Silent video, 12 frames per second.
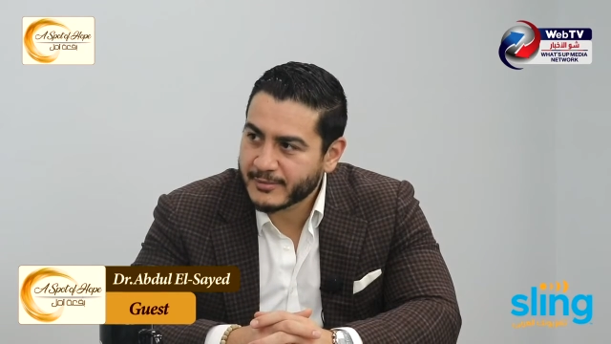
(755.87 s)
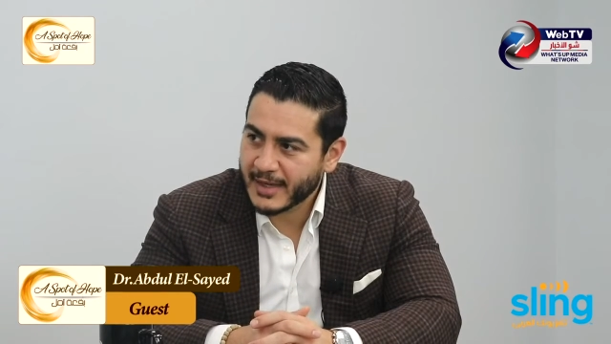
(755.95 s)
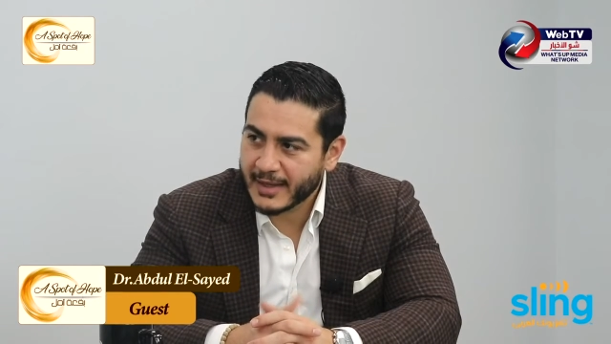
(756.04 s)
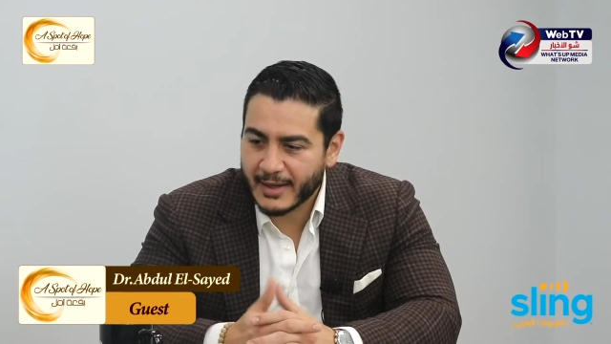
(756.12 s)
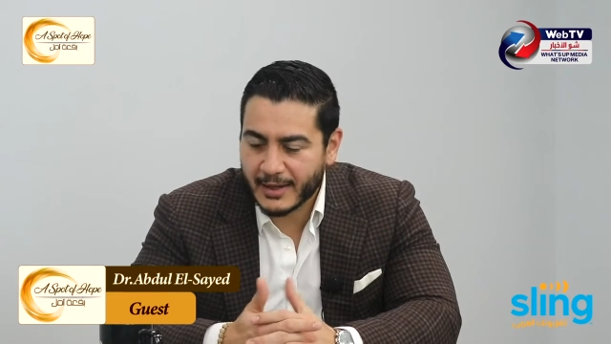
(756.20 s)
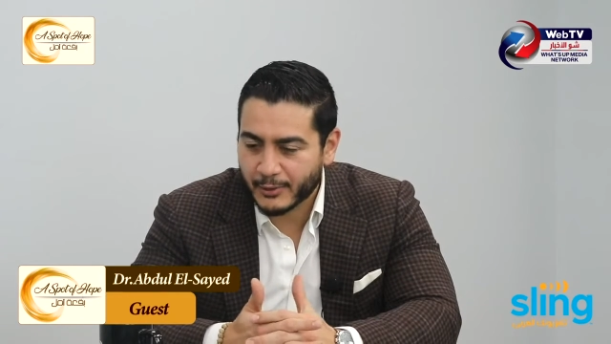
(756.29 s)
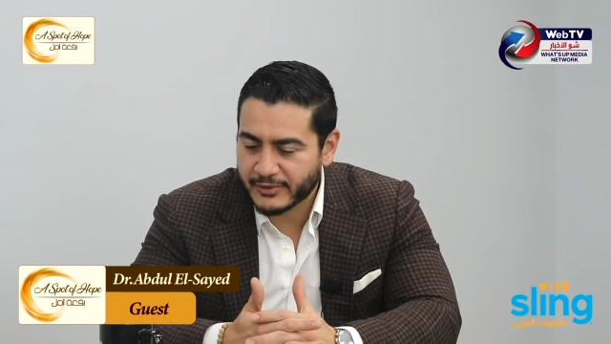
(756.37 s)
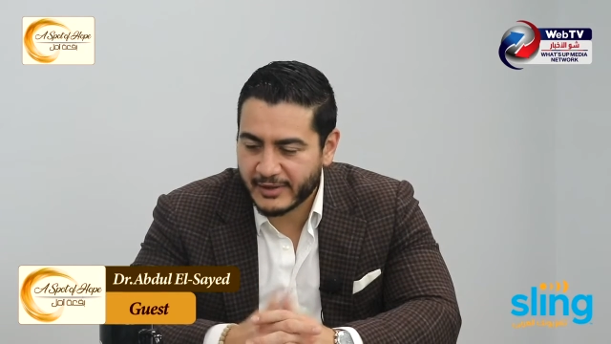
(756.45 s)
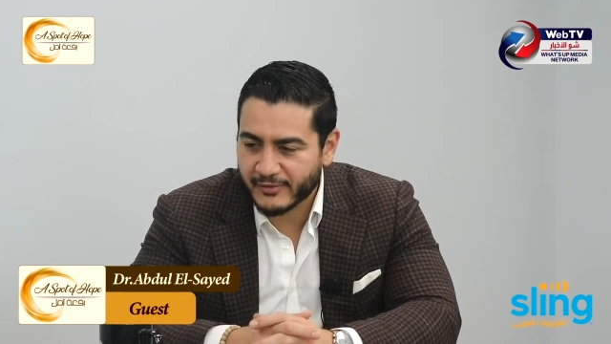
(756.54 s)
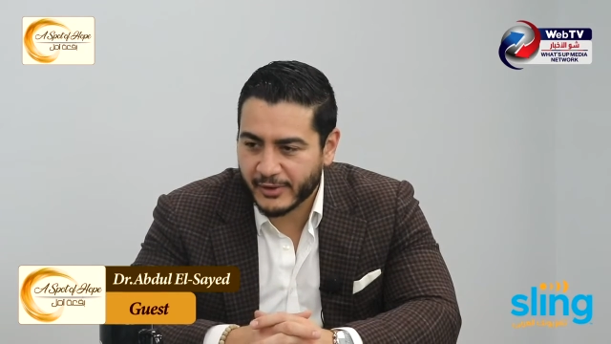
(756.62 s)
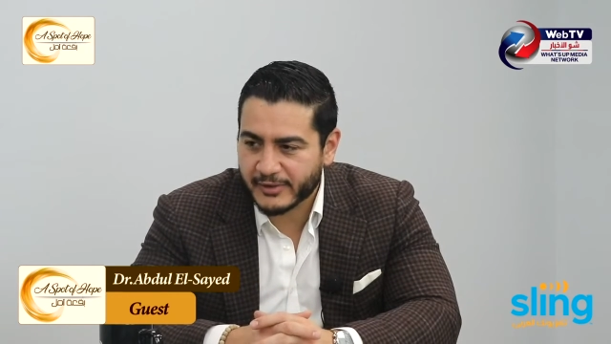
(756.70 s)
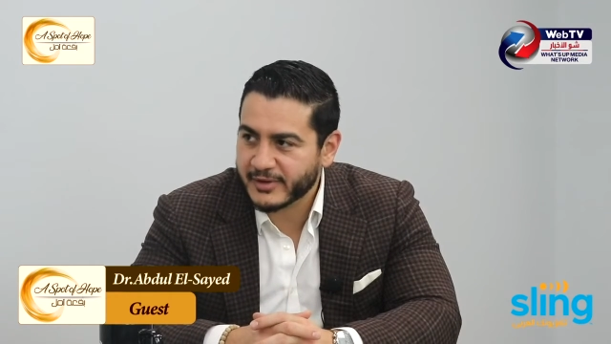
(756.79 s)
and I don't
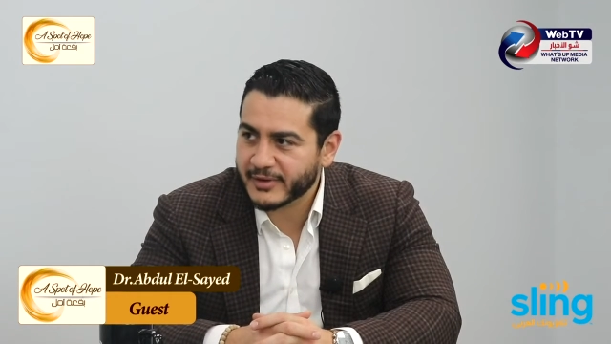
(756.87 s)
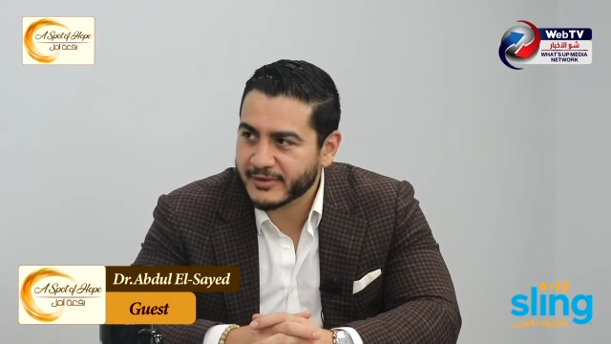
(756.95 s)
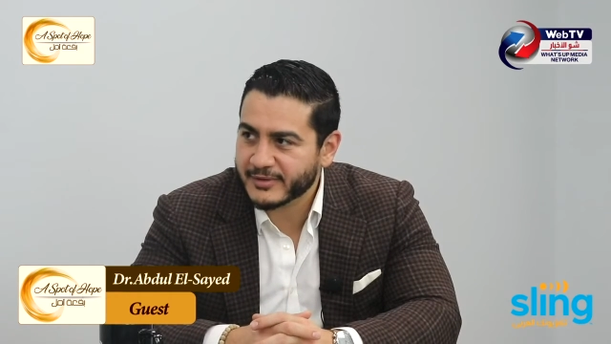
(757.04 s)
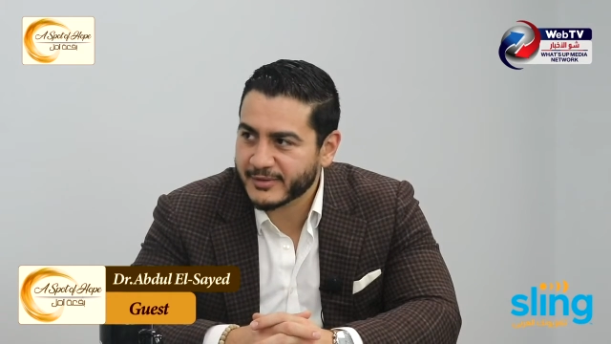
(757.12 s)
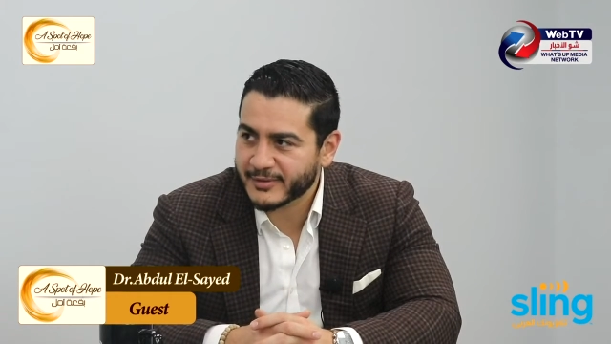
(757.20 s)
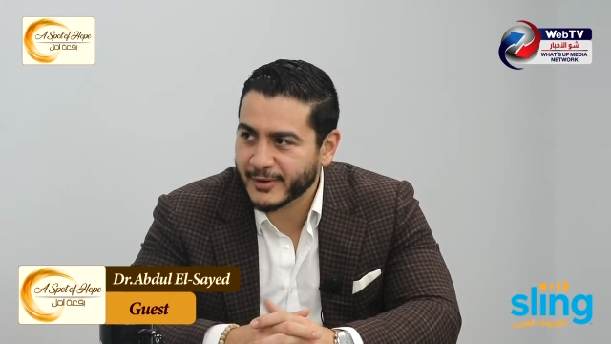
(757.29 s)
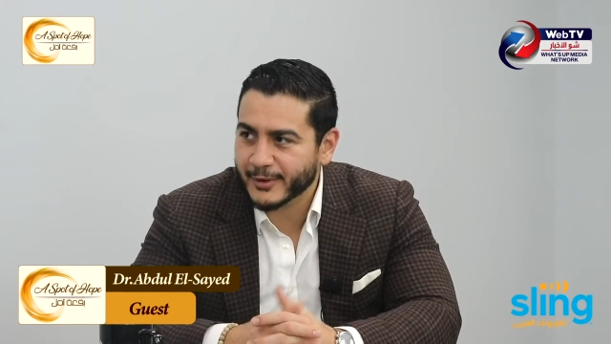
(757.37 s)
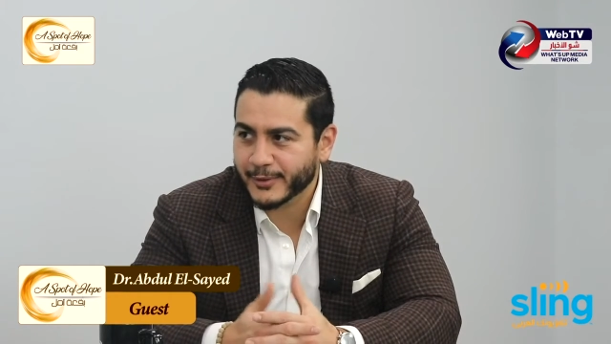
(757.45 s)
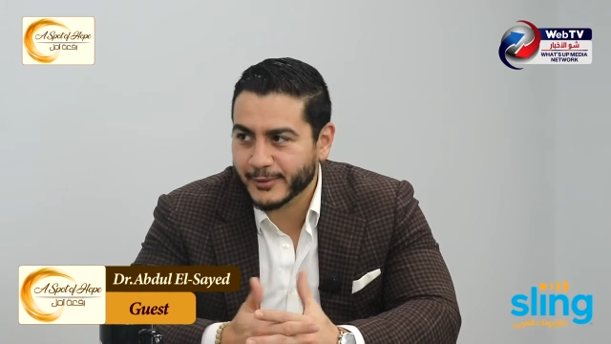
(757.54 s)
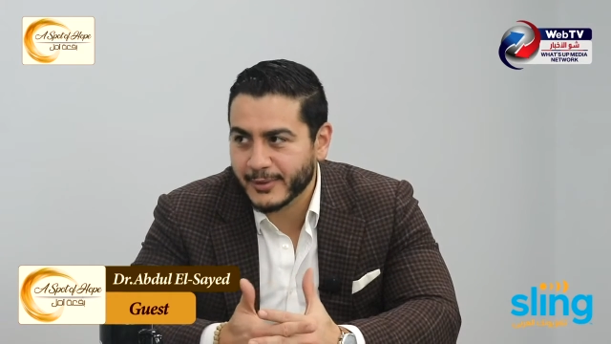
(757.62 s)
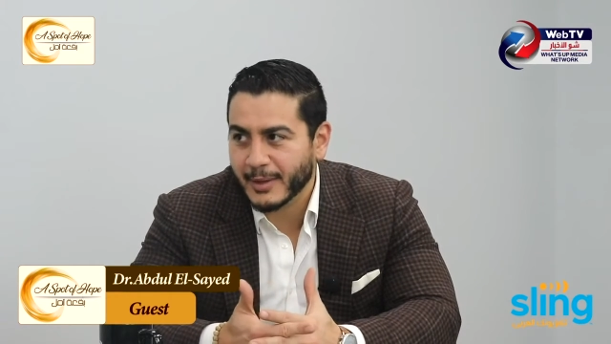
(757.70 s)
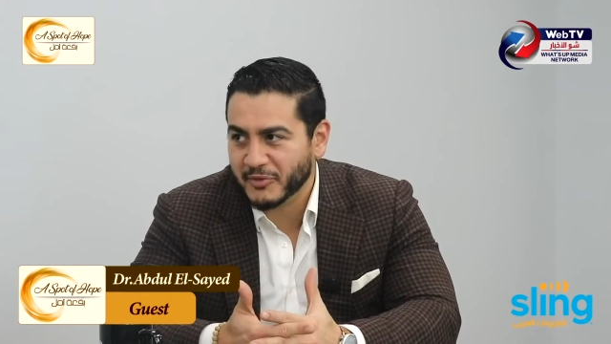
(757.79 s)
take volunteers,
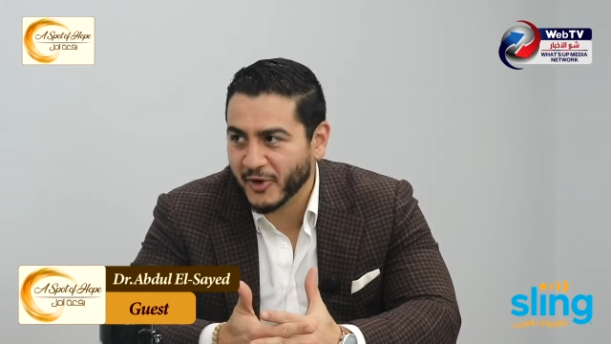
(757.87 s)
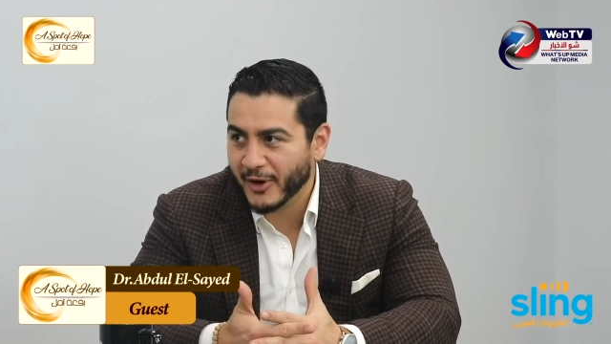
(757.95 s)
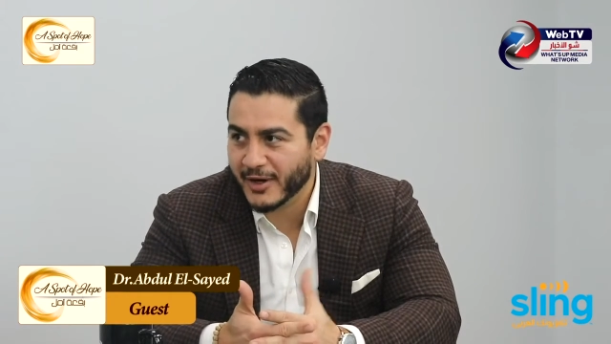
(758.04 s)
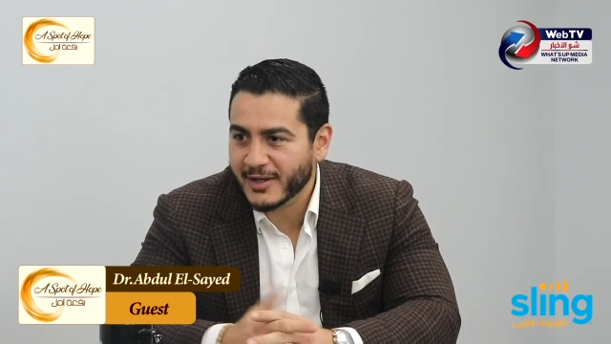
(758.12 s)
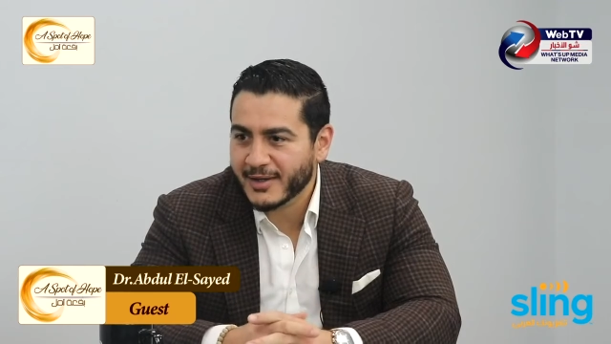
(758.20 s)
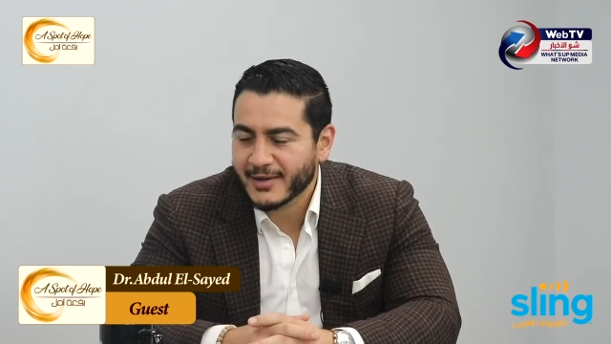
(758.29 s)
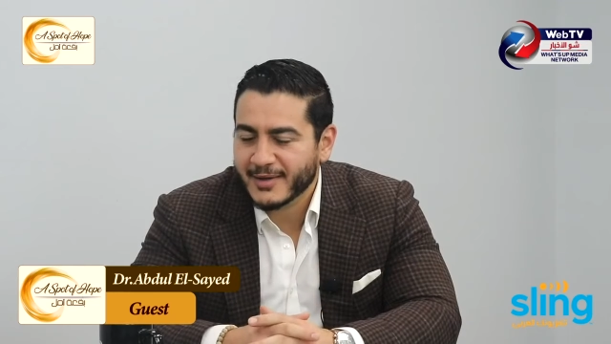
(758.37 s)
so I'm sorry.